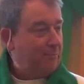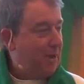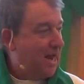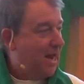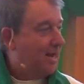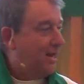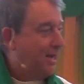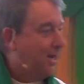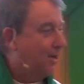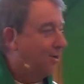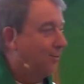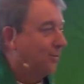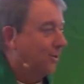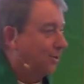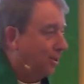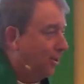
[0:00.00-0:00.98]
man
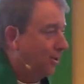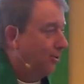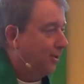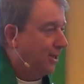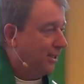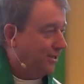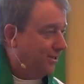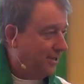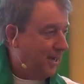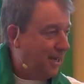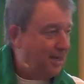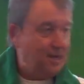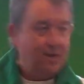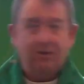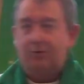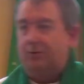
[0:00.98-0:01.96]
here was clueless,
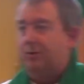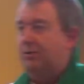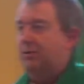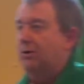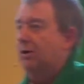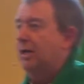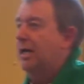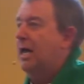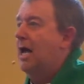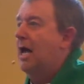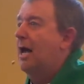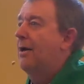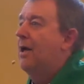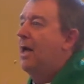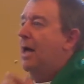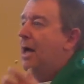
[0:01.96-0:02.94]
thank you, Shirley.
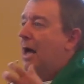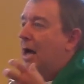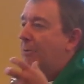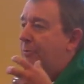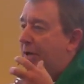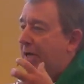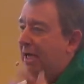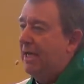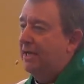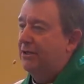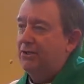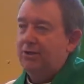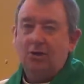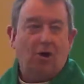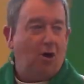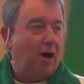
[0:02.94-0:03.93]
A
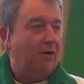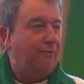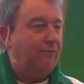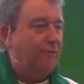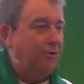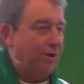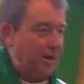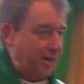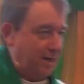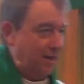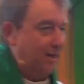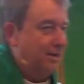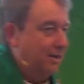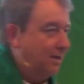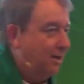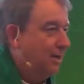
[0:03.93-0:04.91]
peace offering.
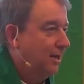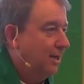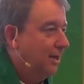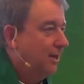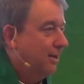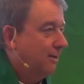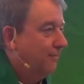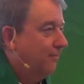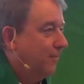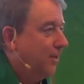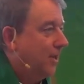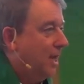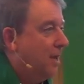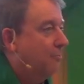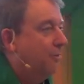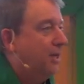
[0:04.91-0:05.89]

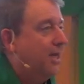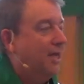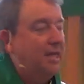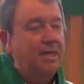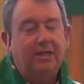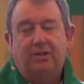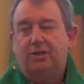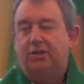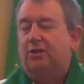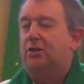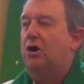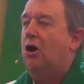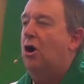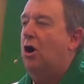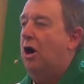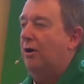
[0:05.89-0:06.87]
A
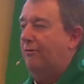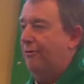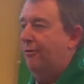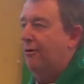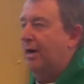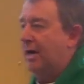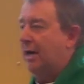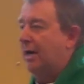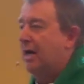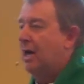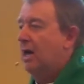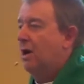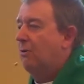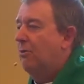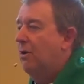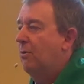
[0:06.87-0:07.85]
peace offering.
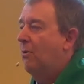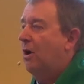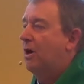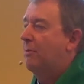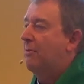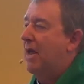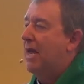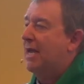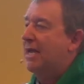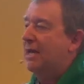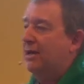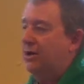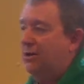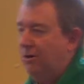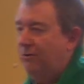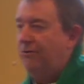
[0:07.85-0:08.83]
We want to make
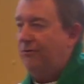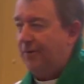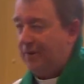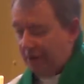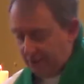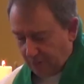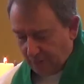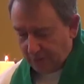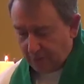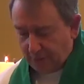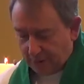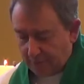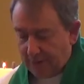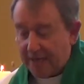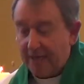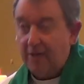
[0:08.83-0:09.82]
it we
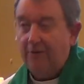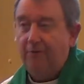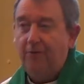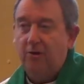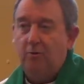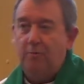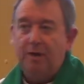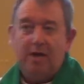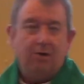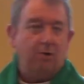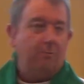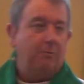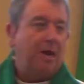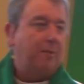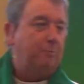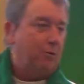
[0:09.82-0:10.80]
want to make you feel
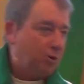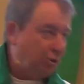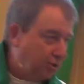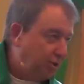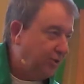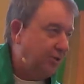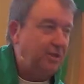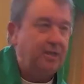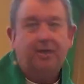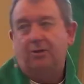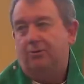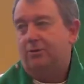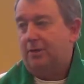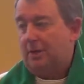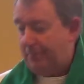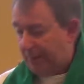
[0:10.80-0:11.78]
better by purchasing you
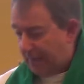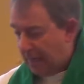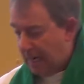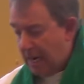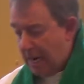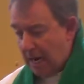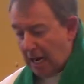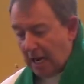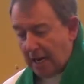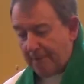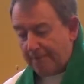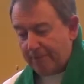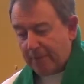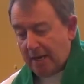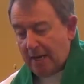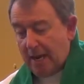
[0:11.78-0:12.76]
something.
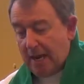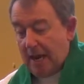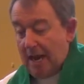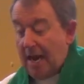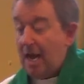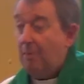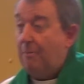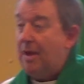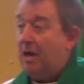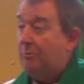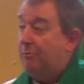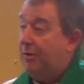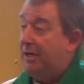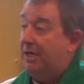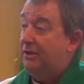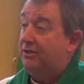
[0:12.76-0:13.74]
How
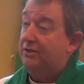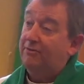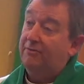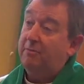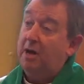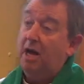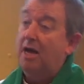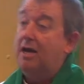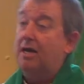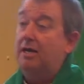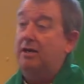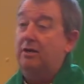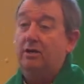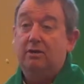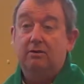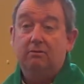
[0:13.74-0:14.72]
about peace of
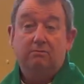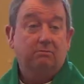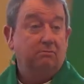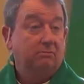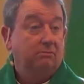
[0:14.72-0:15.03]
mind?